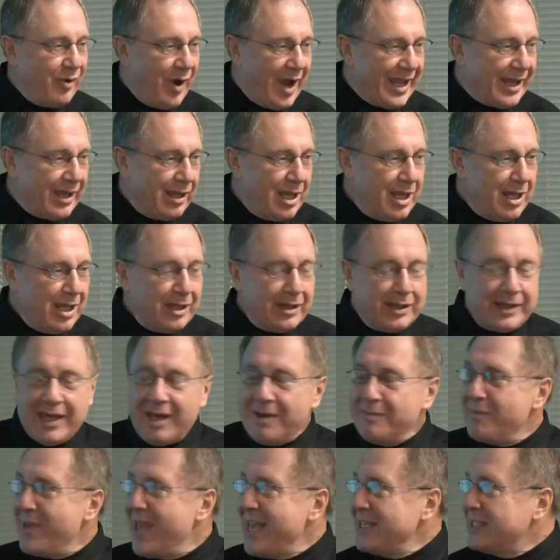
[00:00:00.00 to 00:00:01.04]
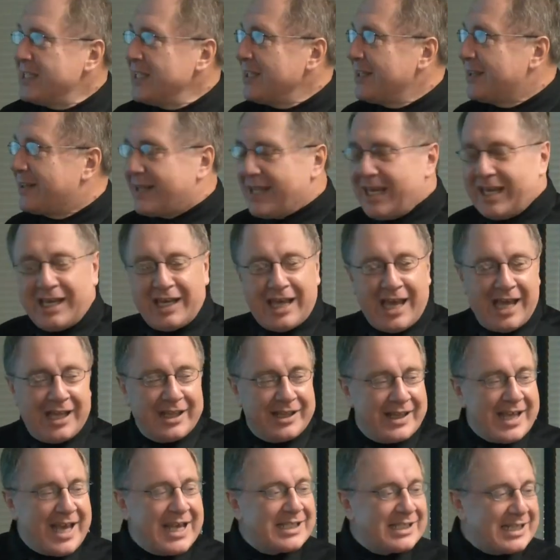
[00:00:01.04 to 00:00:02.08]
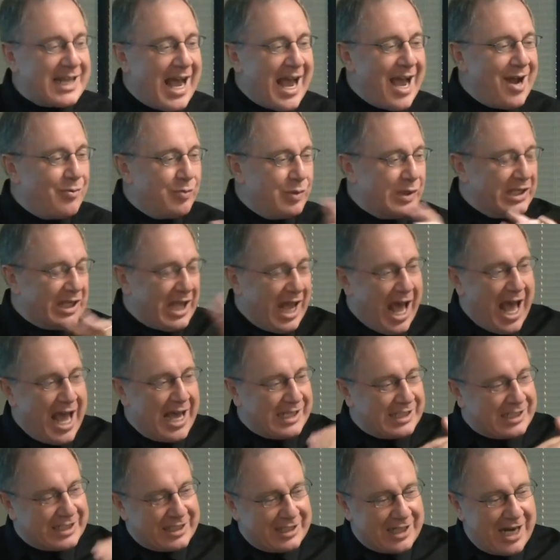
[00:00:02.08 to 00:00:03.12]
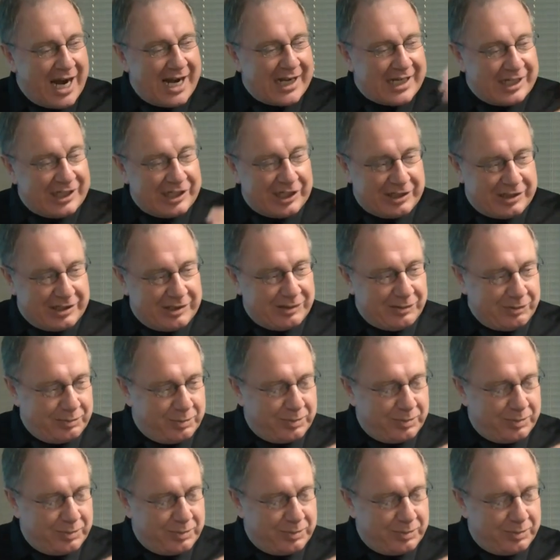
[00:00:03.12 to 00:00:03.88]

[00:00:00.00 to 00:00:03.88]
the way, the amazing thing, and that's how we, I started